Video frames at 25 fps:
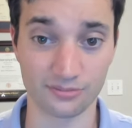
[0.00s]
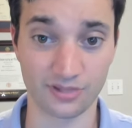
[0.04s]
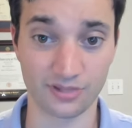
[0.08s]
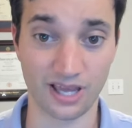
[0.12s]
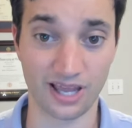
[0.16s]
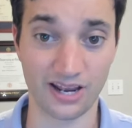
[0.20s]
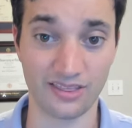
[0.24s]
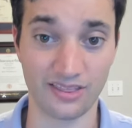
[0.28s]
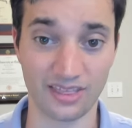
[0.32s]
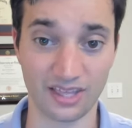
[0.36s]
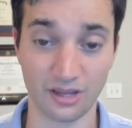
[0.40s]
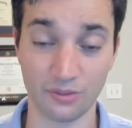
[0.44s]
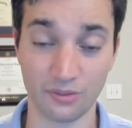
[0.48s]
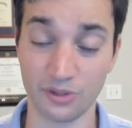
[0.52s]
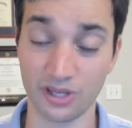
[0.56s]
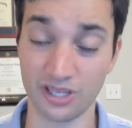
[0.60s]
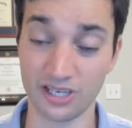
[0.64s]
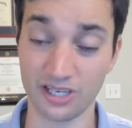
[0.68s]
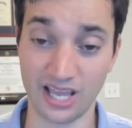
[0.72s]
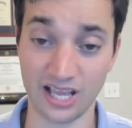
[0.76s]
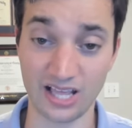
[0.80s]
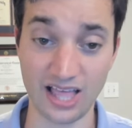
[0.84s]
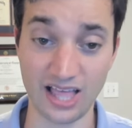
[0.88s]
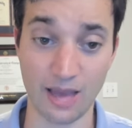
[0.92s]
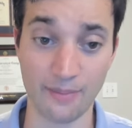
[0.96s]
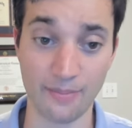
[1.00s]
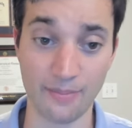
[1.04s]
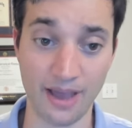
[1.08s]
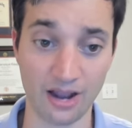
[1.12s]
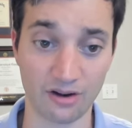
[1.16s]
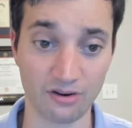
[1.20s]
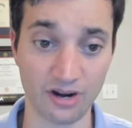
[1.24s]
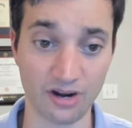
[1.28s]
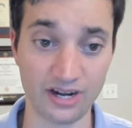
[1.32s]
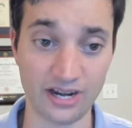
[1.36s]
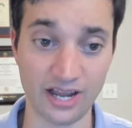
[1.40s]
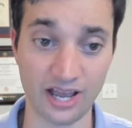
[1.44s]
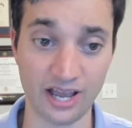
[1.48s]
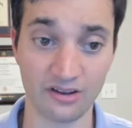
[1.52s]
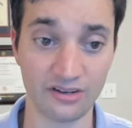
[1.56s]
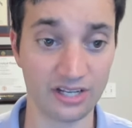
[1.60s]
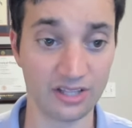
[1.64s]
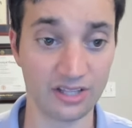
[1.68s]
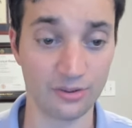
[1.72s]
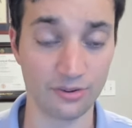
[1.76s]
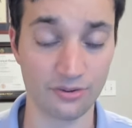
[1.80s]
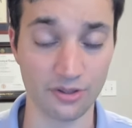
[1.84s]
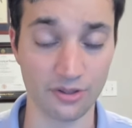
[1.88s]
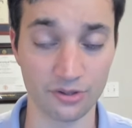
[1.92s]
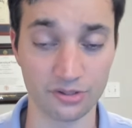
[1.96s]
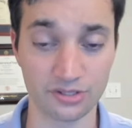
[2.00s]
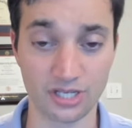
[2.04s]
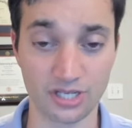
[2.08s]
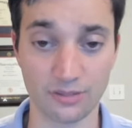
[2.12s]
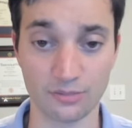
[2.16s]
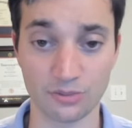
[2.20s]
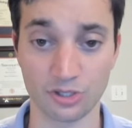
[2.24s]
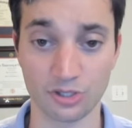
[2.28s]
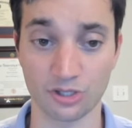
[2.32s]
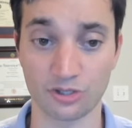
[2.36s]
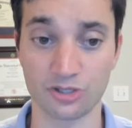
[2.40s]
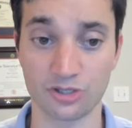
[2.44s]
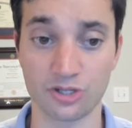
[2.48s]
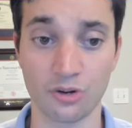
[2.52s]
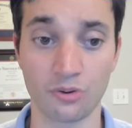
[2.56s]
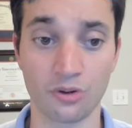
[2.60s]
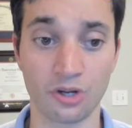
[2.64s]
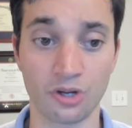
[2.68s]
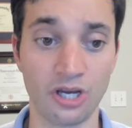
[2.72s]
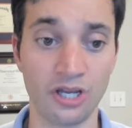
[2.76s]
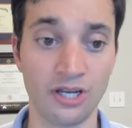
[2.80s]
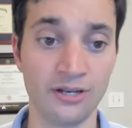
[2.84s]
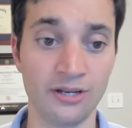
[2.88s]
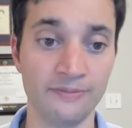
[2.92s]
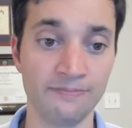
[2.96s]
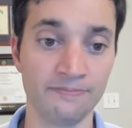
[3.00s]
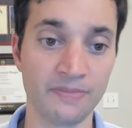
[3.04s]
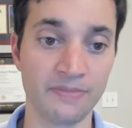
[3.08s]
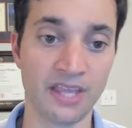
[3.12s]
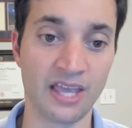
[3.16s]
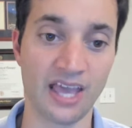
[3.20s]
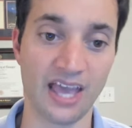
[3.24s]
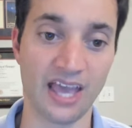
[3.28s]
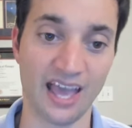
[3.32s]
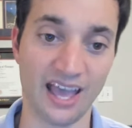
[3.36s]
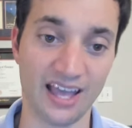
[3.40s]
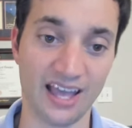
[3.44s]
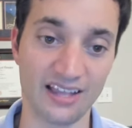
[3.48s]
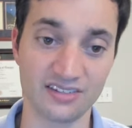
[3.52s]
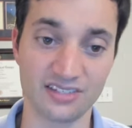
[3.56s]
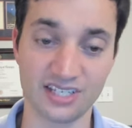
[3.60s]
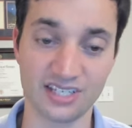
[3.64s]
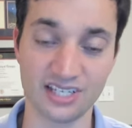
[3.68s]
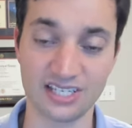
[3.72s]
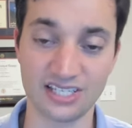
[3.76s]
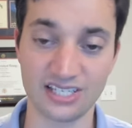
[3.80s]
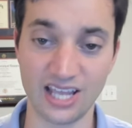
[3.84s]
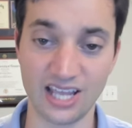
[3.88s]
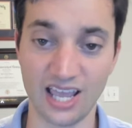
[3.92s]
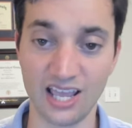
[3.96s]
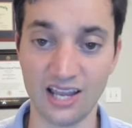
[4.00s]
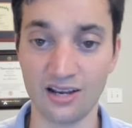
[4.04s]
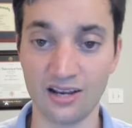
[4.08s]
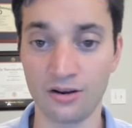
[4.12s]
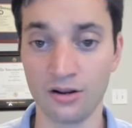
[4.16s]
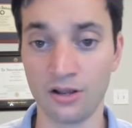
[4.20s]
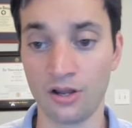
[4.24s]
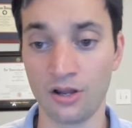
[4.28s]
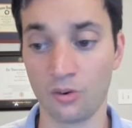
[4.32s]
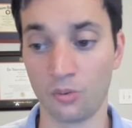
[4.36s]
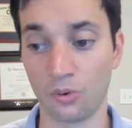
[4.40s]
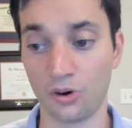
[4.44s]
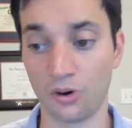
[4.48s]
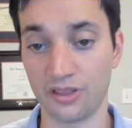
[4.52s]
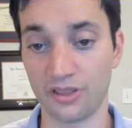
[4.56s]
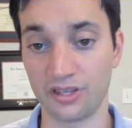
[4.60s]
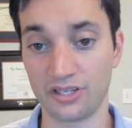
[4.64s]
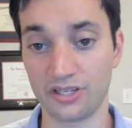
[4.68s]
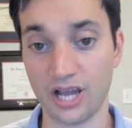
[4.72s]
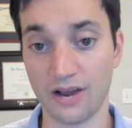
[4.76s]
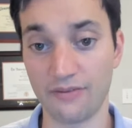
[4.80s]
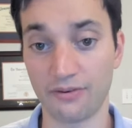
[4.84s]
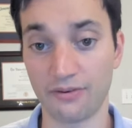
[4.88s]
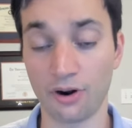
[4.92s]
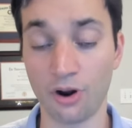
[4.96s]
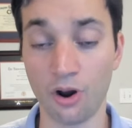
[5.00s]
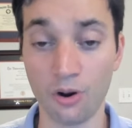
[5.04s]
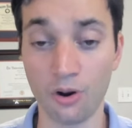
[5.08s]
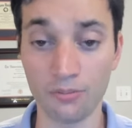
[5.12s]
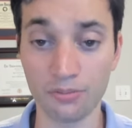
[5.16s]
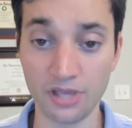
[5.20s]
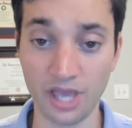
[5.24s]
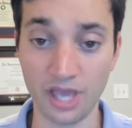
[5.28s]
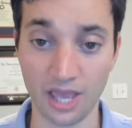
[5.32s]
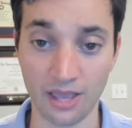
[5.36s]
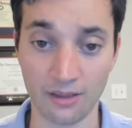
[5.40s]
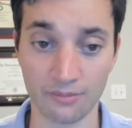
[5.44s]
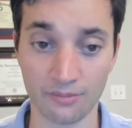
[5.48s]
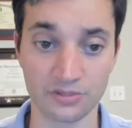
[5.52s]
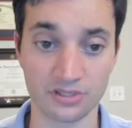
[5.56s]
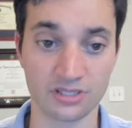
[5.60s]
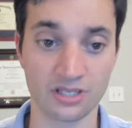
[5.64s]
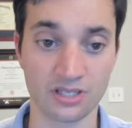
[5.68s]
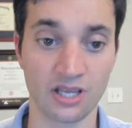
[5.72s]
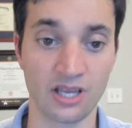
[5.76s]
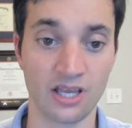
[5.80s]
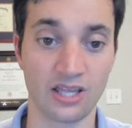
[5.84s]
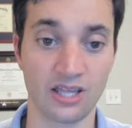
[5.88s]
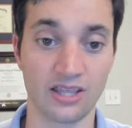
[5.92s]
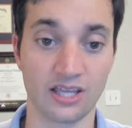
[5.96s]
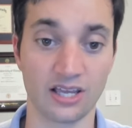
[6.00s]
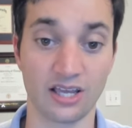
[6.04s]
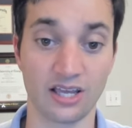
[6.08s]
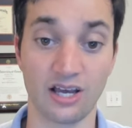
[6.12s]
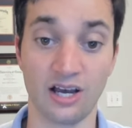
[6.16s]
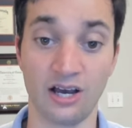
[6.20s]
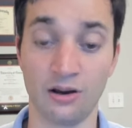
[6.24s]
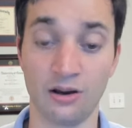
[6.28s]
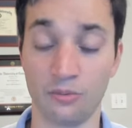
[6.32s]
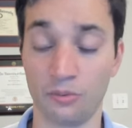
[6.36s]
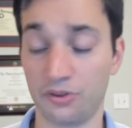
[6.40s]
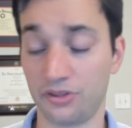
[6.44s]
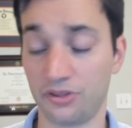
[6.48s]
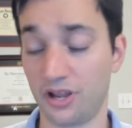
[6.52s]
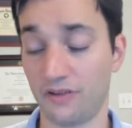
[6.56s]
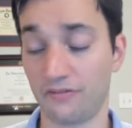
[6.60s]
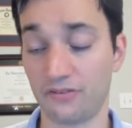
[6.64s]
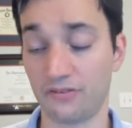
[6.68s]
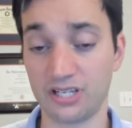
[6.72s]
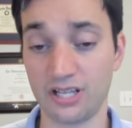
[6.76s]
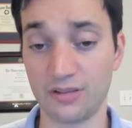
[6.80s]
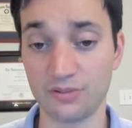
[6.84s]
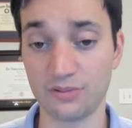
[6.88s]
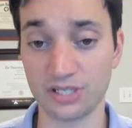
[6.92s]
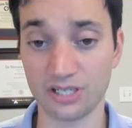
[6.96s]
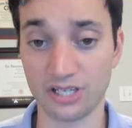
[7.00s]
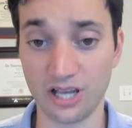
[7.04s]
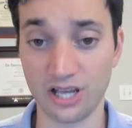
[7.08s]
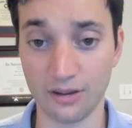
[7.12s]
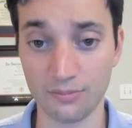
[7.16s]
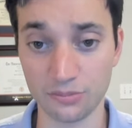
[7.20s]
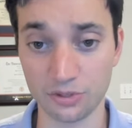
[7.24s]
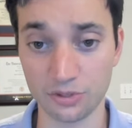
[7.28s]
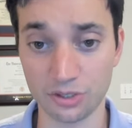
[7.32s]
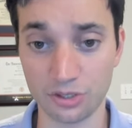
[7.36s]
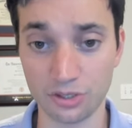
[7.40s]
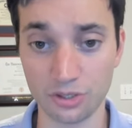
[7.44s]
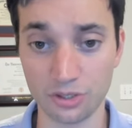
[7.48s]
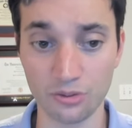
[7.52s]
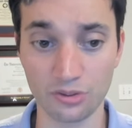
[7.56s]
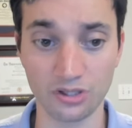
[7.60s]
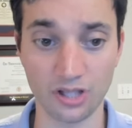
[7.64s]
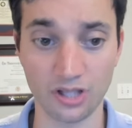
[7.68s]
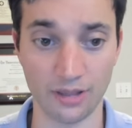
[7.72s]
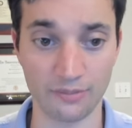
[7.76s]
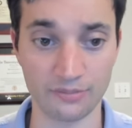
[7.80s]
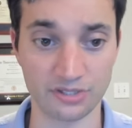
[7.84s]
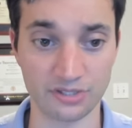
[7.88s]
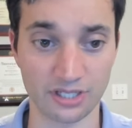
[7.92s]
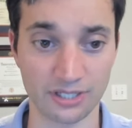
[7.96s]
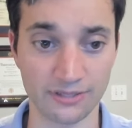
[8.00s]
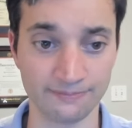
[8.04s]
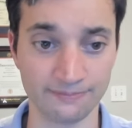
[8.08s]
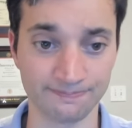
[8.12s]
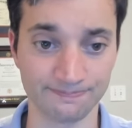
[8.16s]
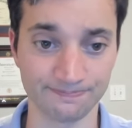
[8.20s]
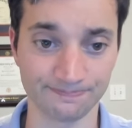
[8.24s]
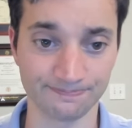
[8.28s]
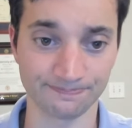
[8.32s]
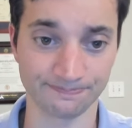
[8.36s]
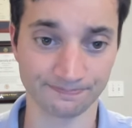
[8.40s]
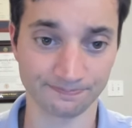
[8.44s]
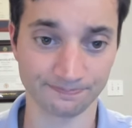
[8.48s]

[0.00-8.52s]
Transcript: kind of thinking we could take that back right now. Neither of those teams look so good. NC State, one of the tougher home games, one of the tougher teams that comes to Clemson,